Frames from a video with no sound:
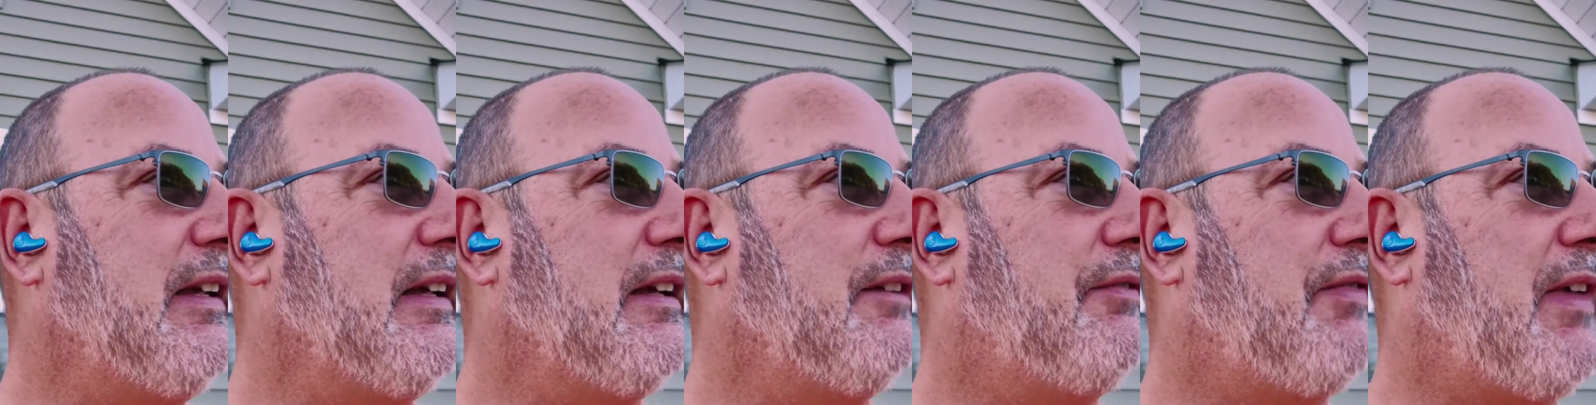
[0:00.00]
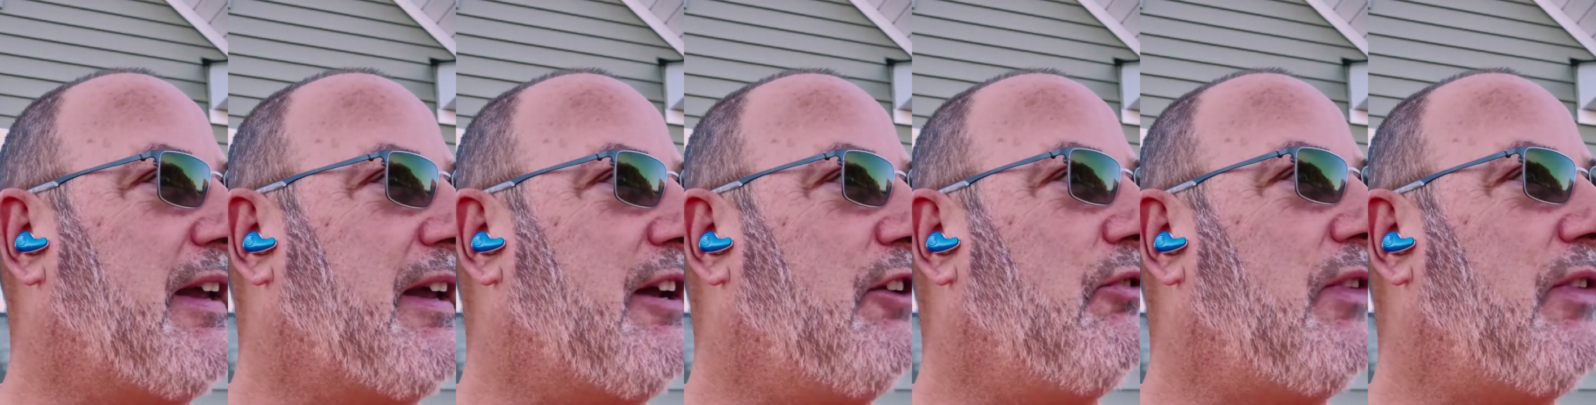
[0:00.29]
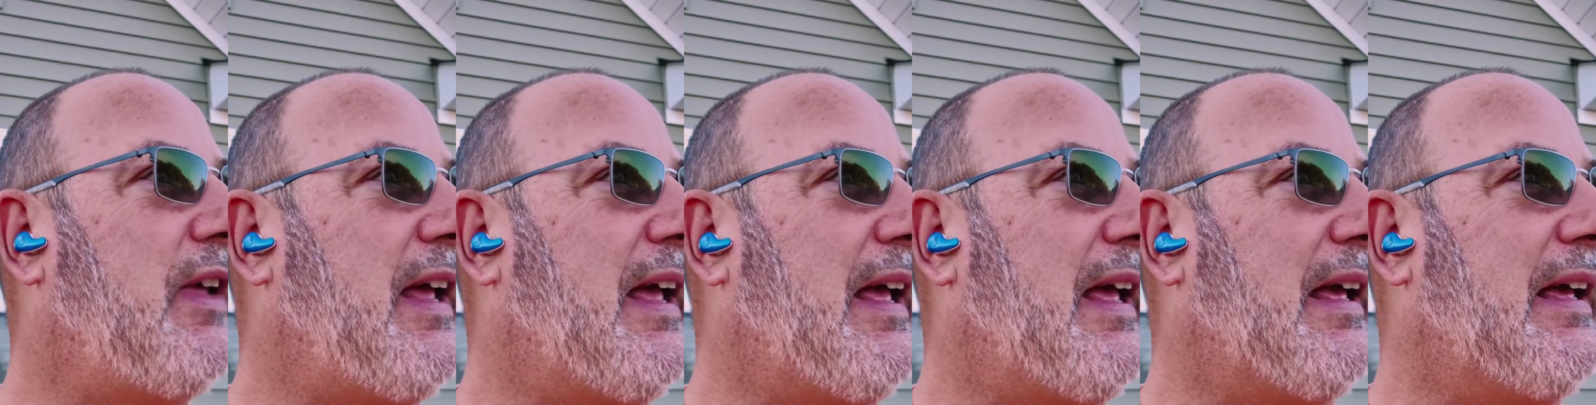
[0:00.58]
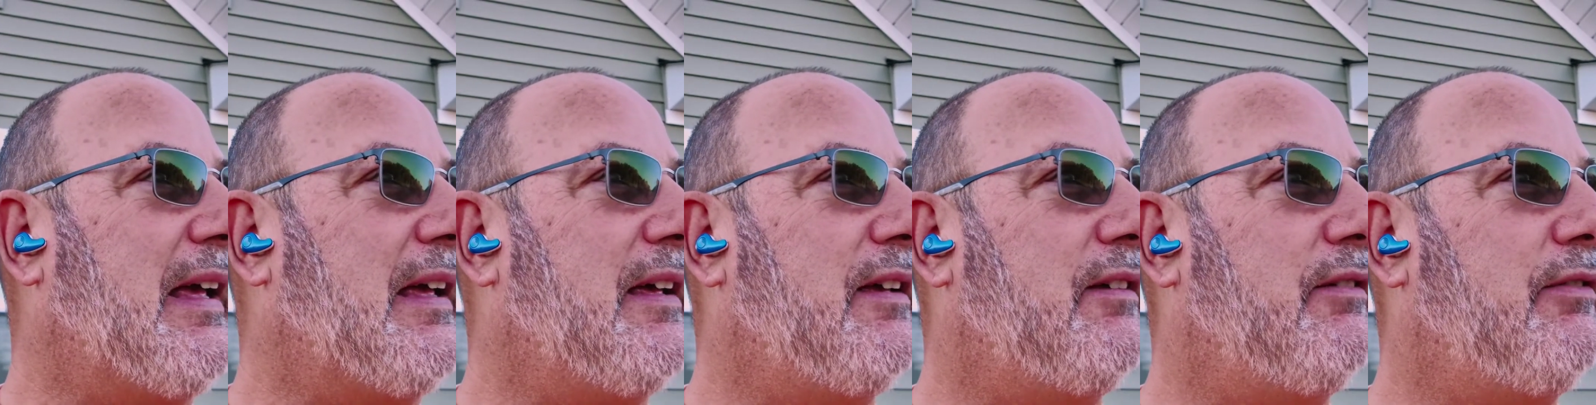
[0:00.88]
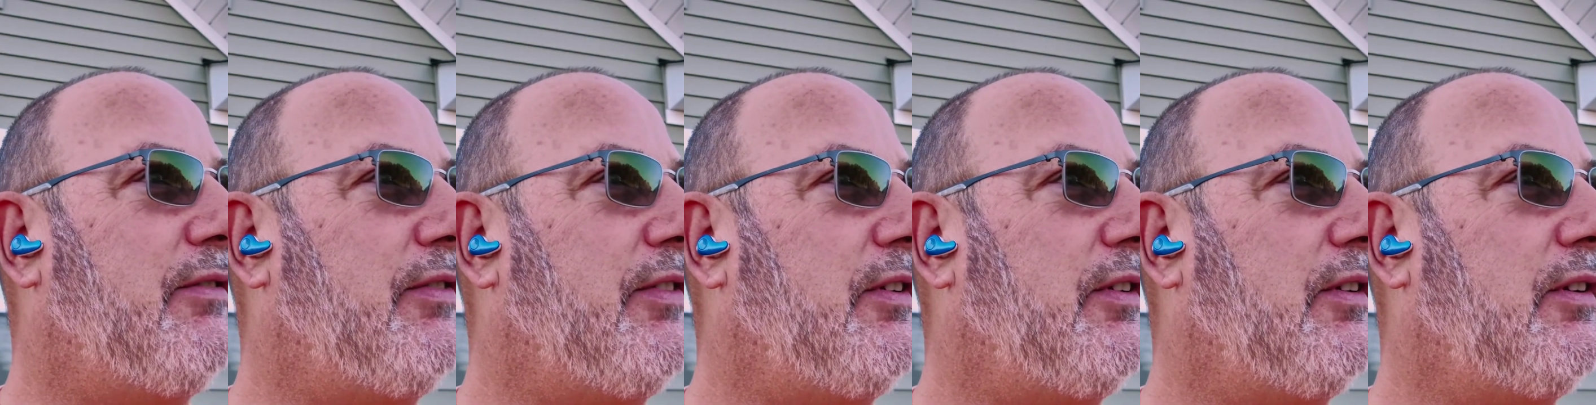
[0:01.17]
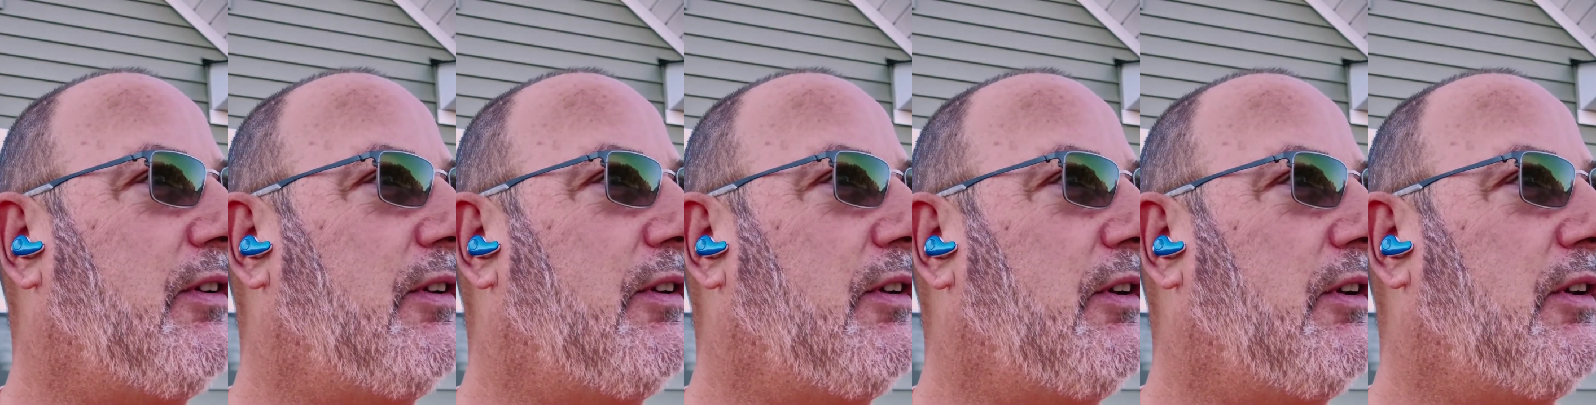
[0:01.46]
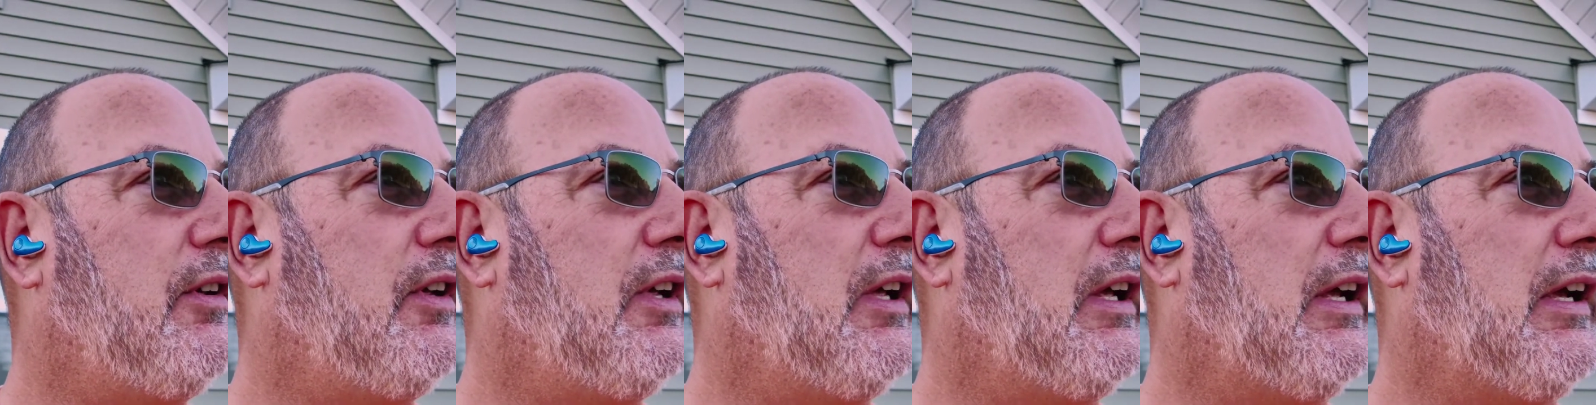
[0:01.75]
If I don't have,
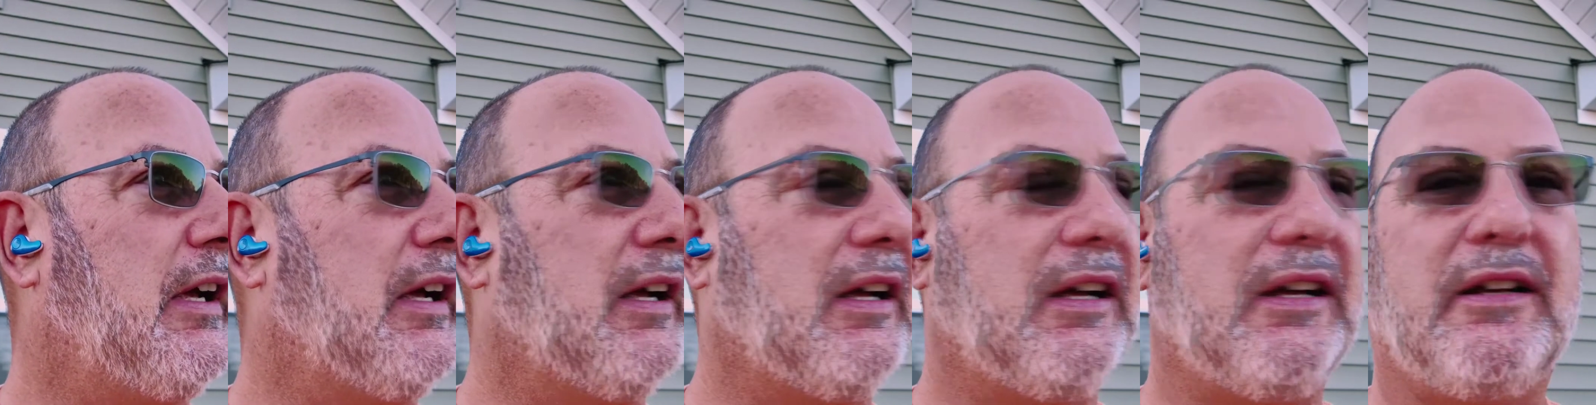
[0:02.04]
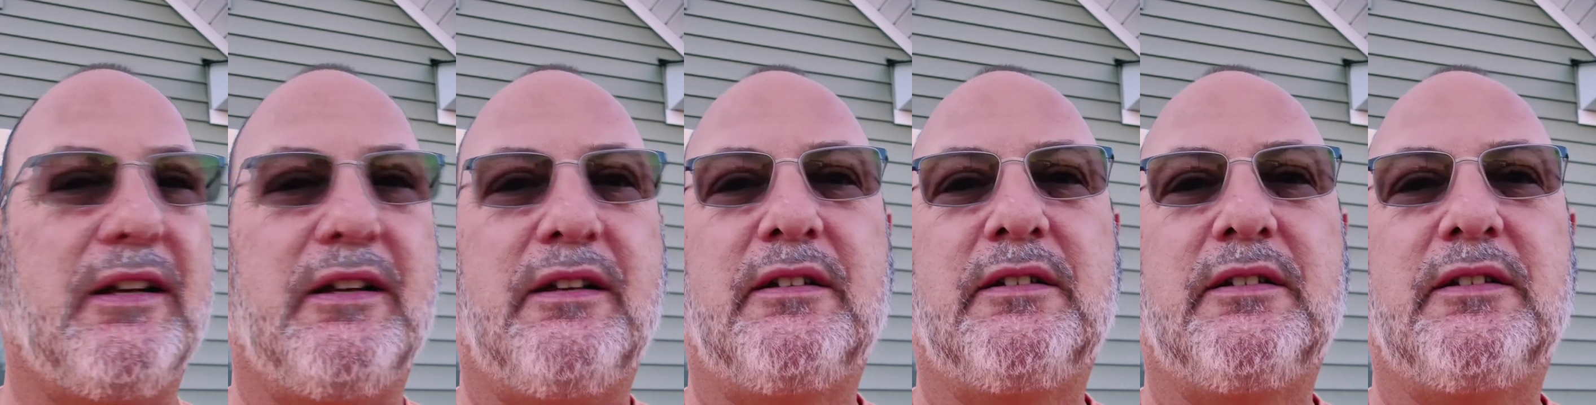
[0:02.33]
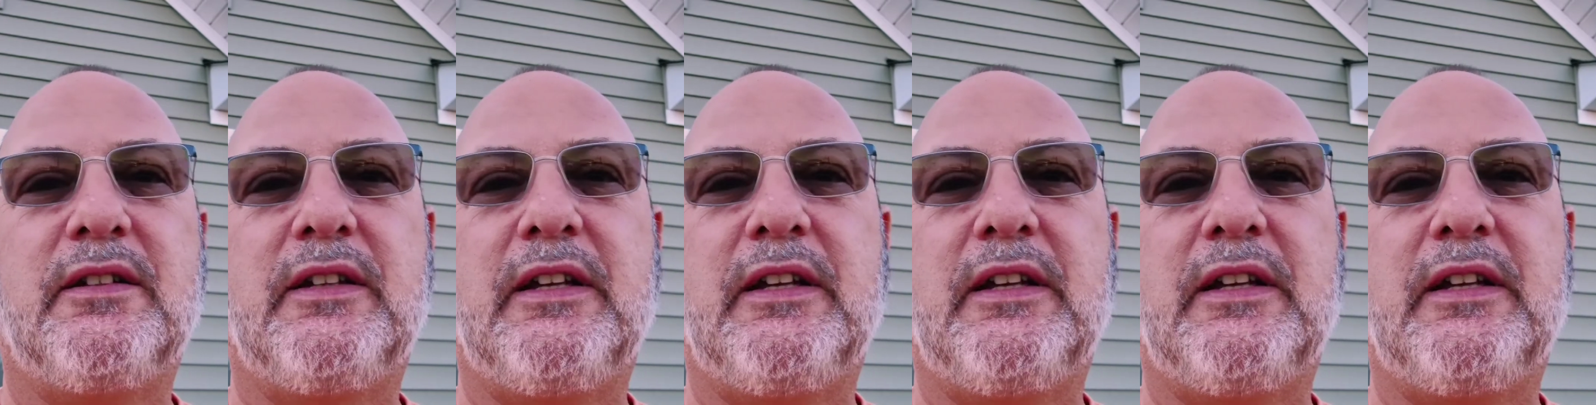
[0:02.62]
uh,